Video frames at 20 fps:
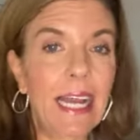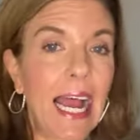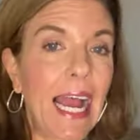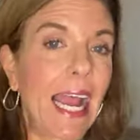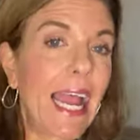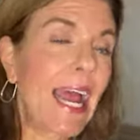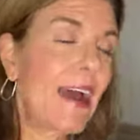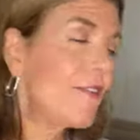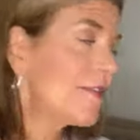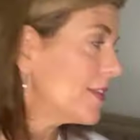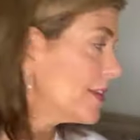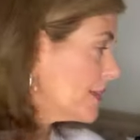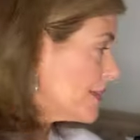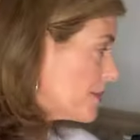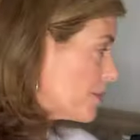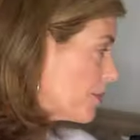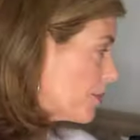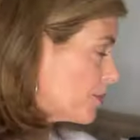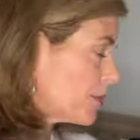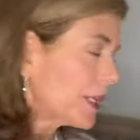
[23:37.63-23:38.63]
I, have
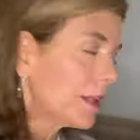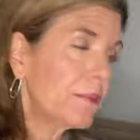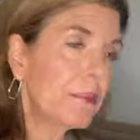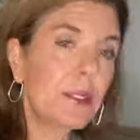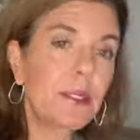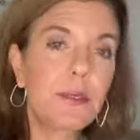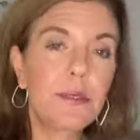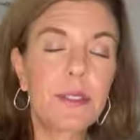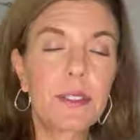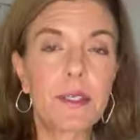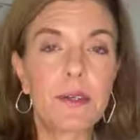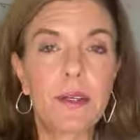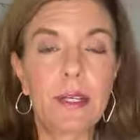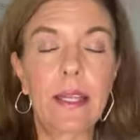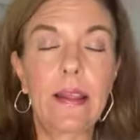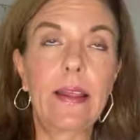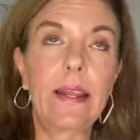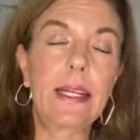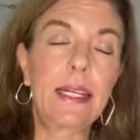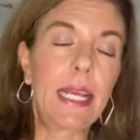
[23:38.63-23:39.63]
this marine blue, so,
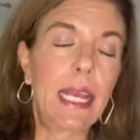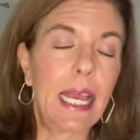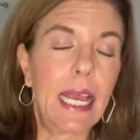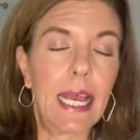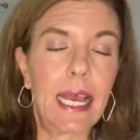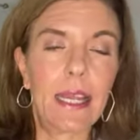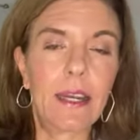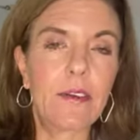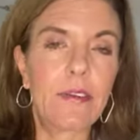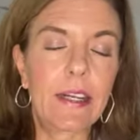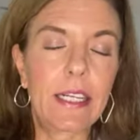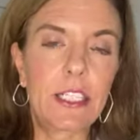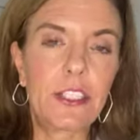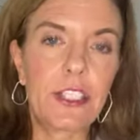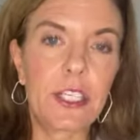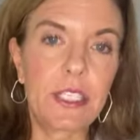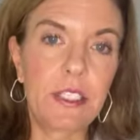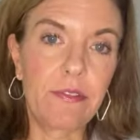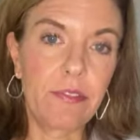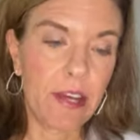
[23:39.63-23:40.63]
and then I don't know if I can
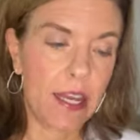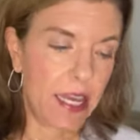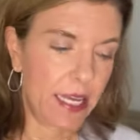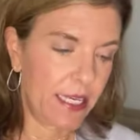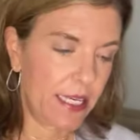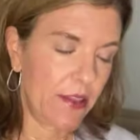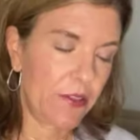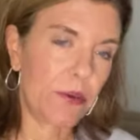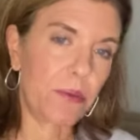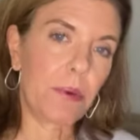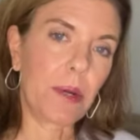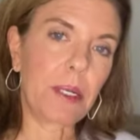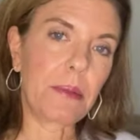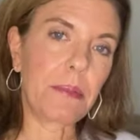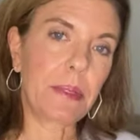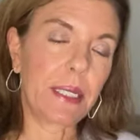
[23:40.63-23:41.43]
justify another one,